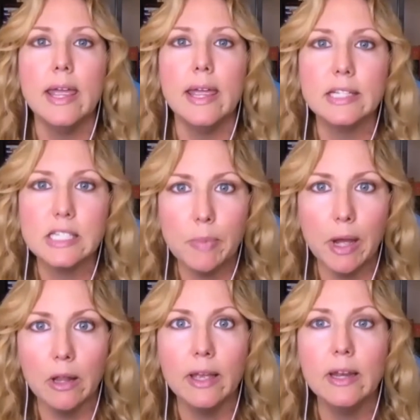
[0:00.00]

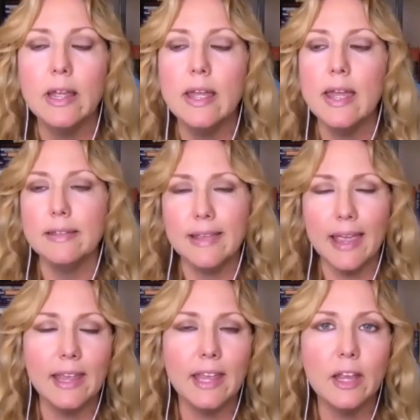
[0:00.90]
Expel it.
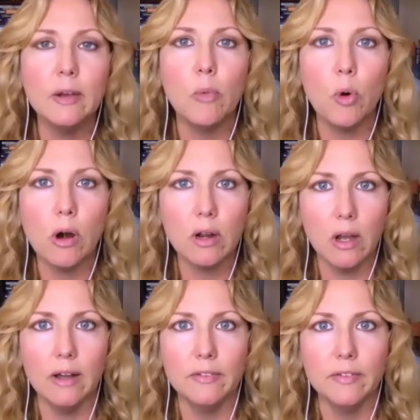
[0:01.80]
Take in more
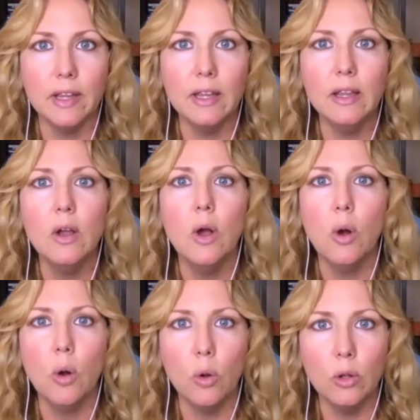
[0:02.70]
coffee.
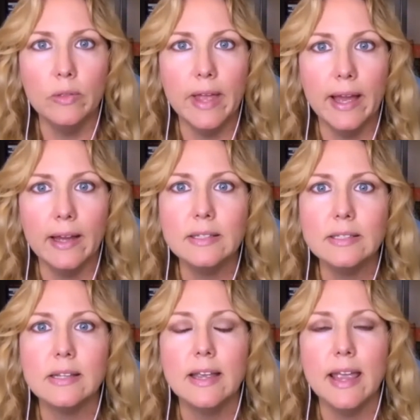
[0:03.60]
Hold
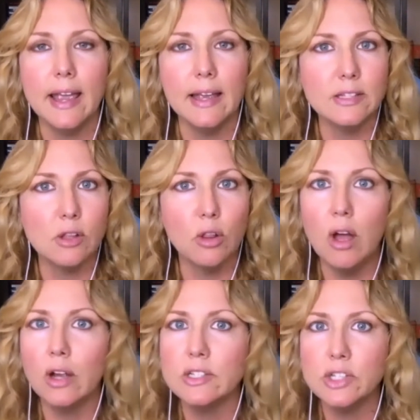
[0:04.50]
that as
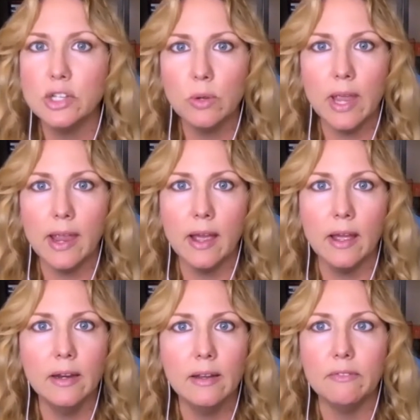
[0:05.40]
long as you
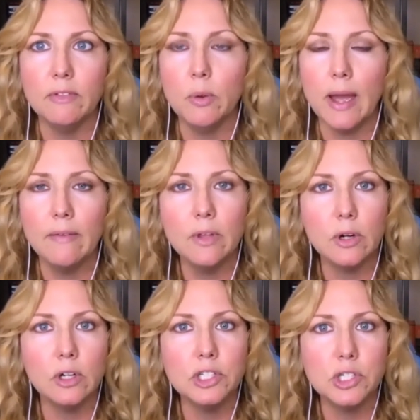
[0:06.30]
can. If you have the
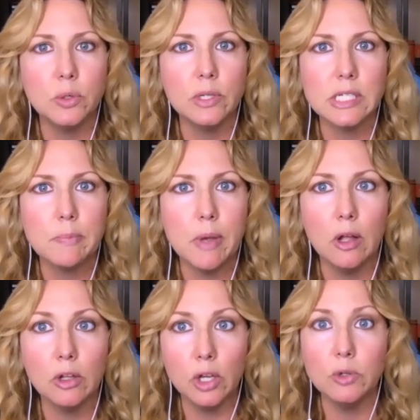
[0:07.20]
urge to
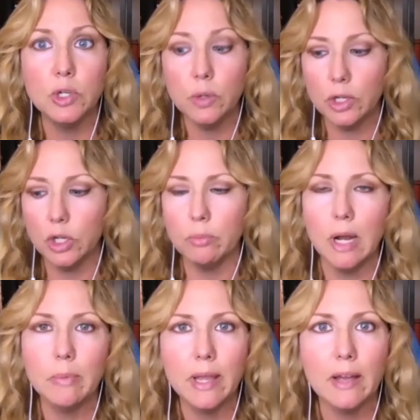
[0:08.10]
expel, go do it. You
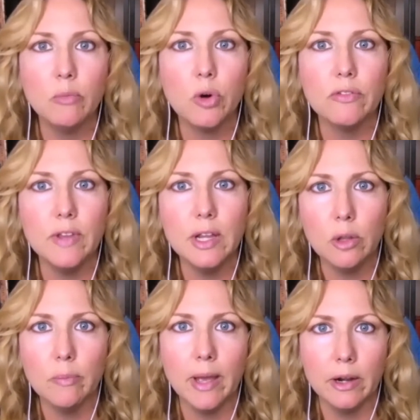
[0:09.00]
probably have more
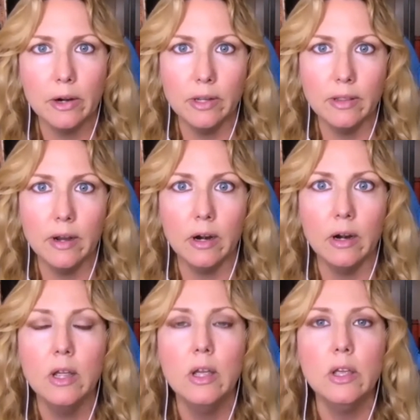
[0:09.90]
fecal matter in
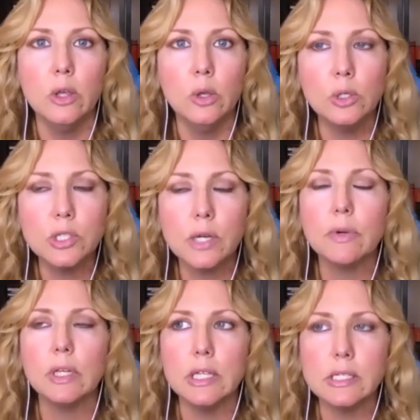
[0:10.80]
there. You usually
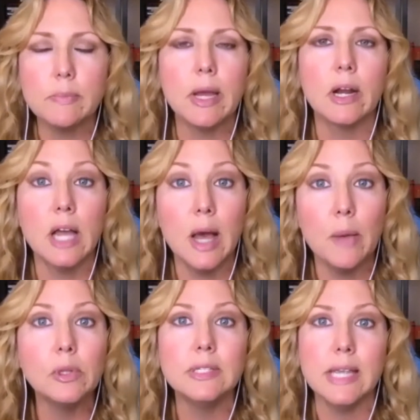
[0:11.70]
release about a
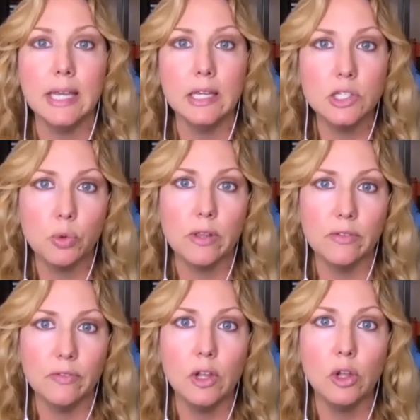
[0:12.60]
couple days worth
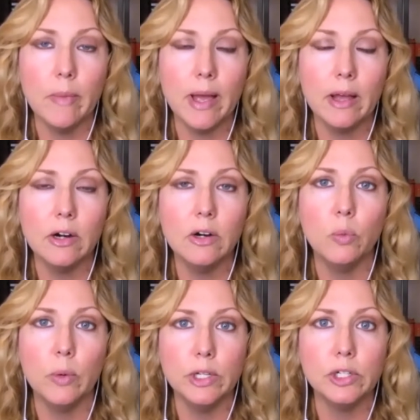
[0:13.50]
of fecal matter
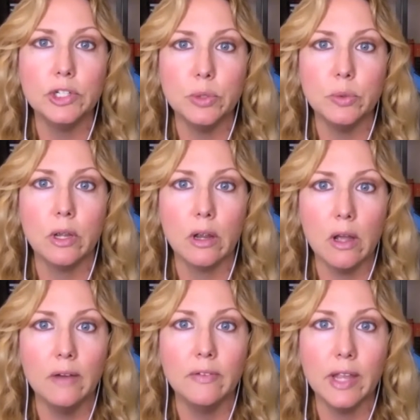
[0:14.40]
when you're doing a
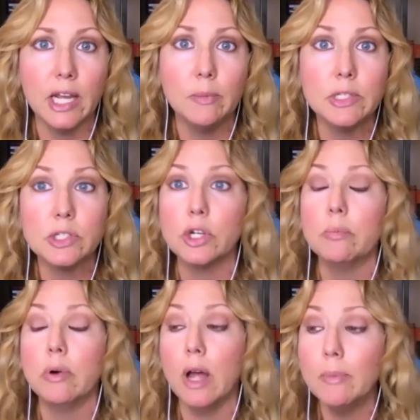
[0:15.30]
coffee enema. So
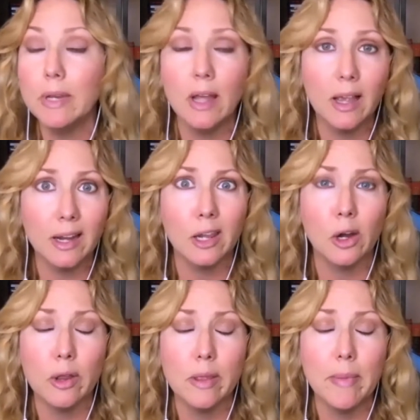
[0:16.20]
you're probably not going
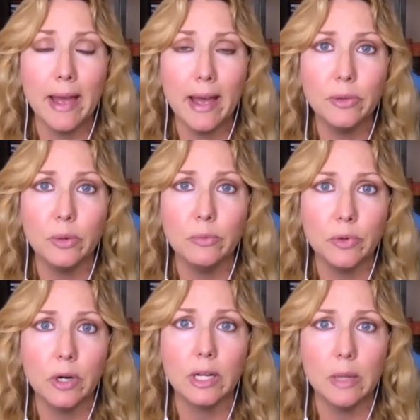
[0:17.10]
to go to the bathroom
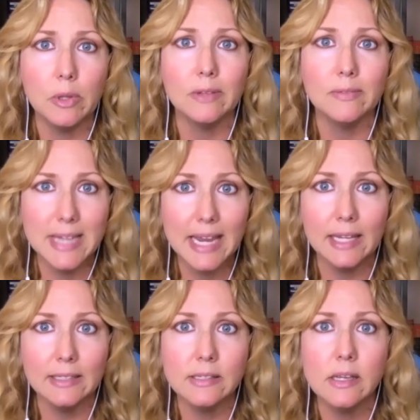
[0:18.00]
for a couple of
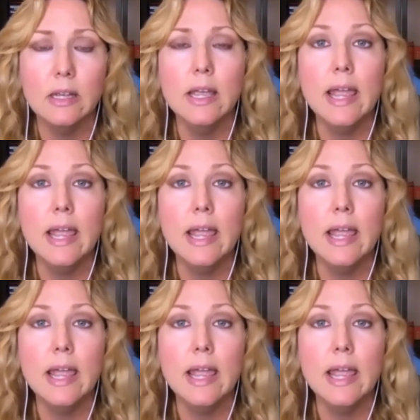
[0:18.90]
days.